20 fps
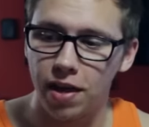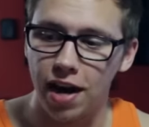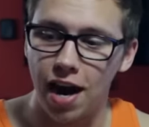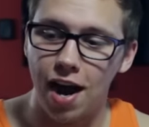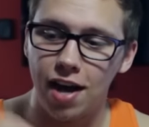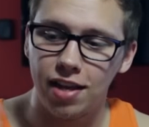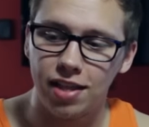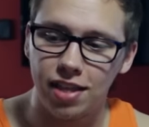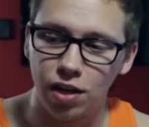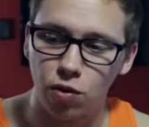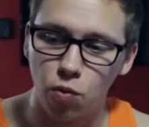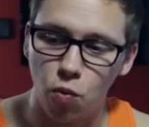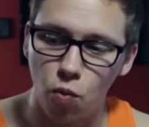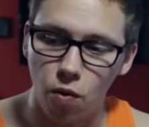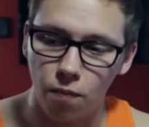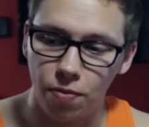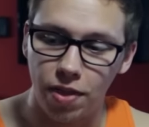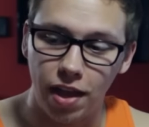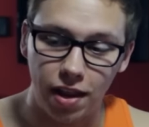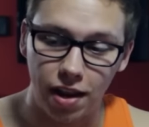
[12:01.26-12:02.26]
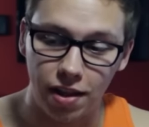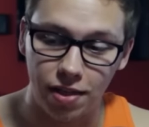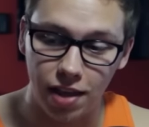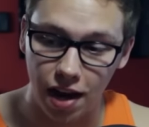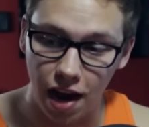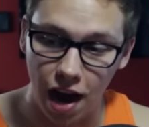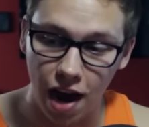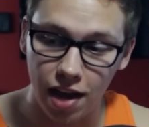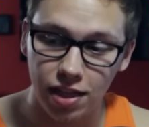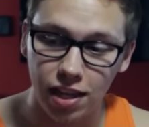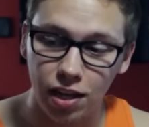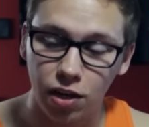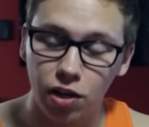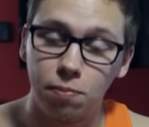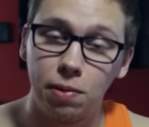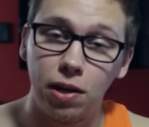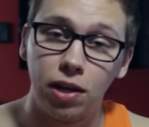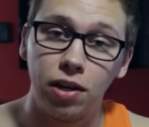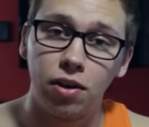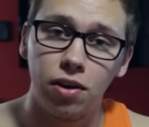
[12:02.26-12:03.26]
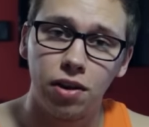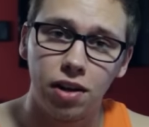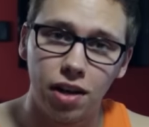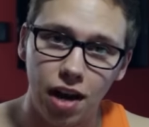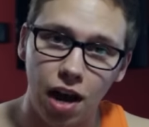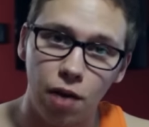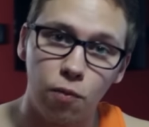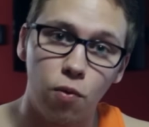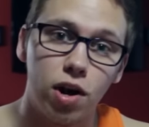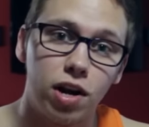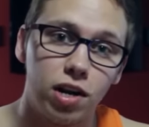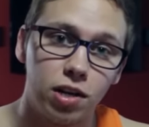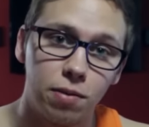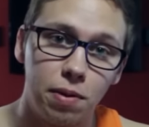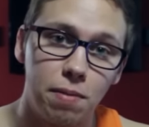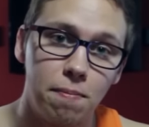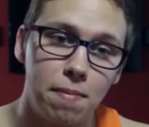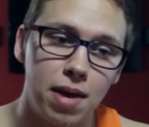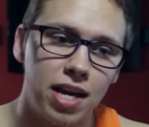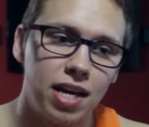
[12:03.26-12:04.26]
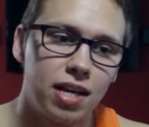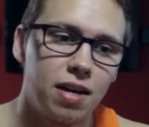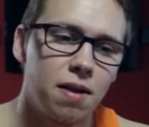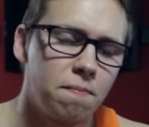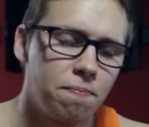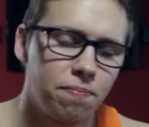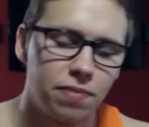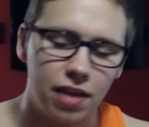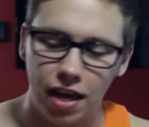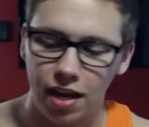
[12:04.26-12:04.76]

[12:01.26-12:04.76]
that I think that I think could be good, and I want it to be made.